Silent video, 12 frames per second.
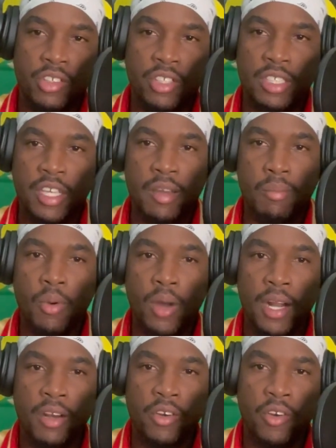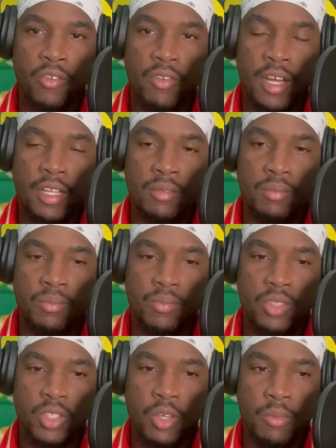just get boiled over at
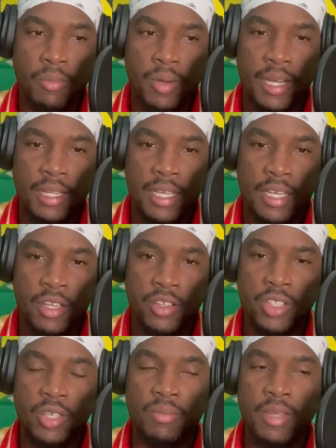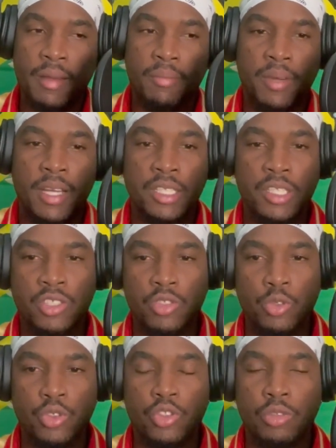some point. And sometimes players just
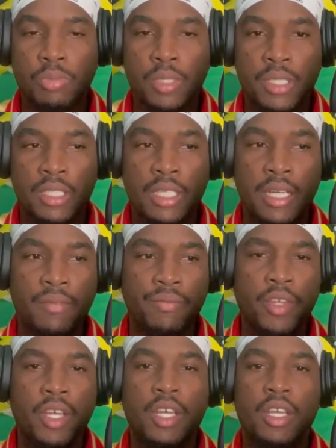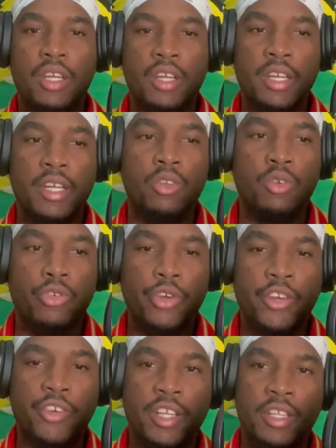do stupidness and they do
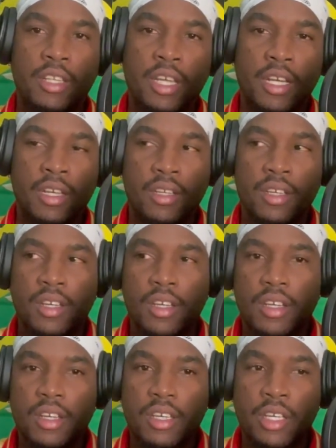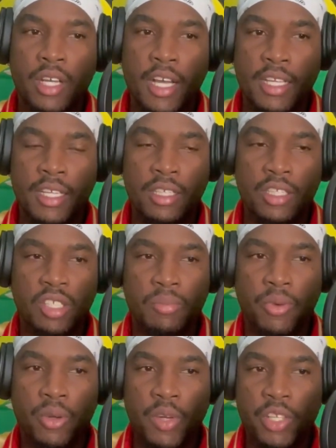regret it. And I didn't
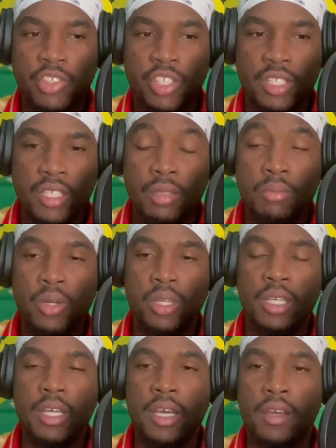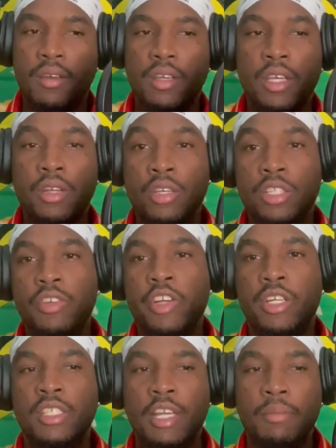support what she did. But yeah, it's
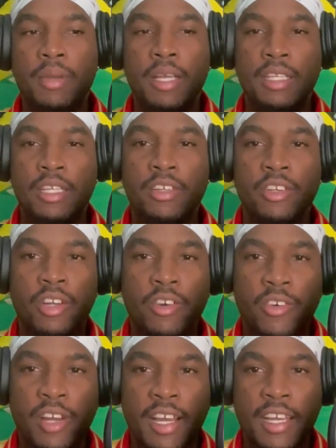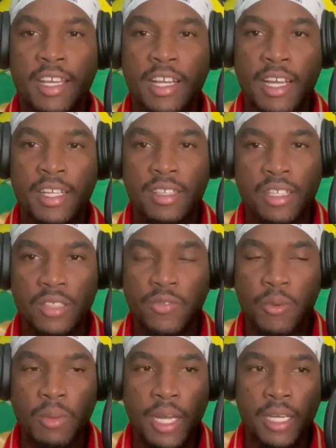very disappointing. The whole of England thinks
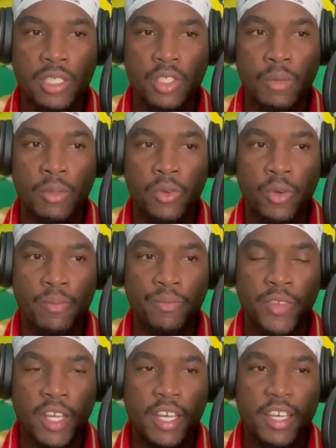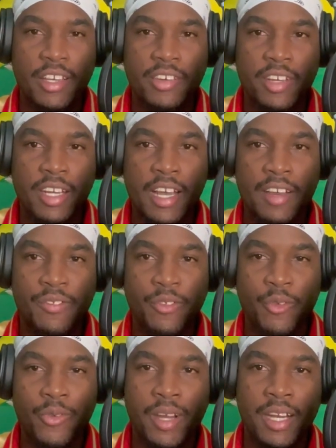football is coming home. They have
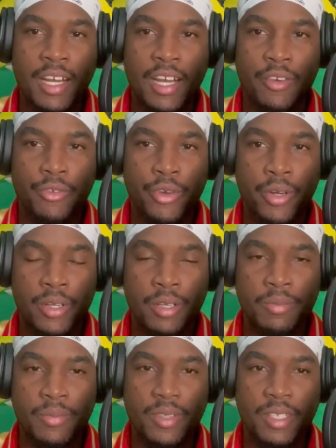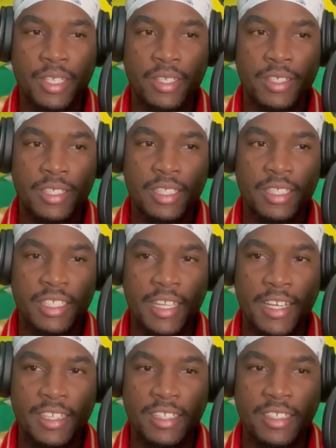won a World Cup, since
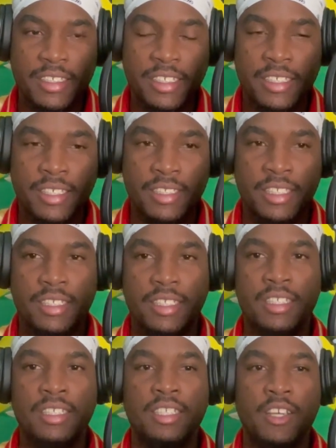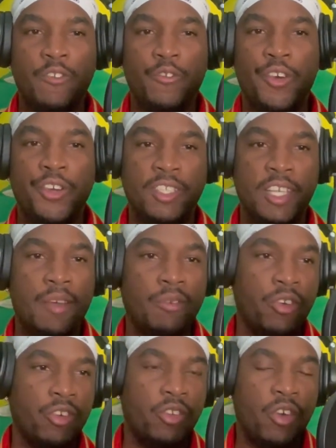1966. This is their first time
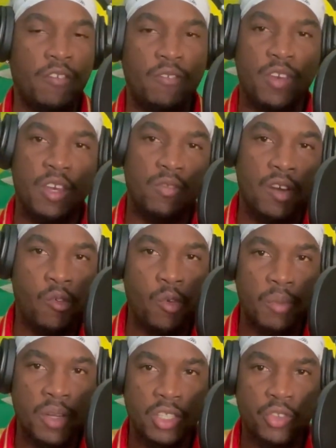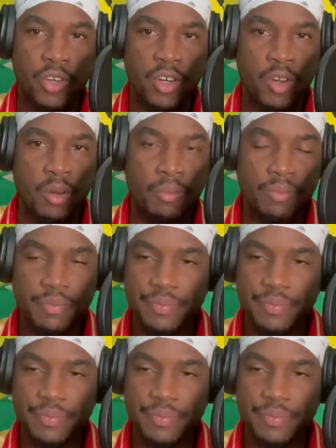going to a FIFA Women's World Cup,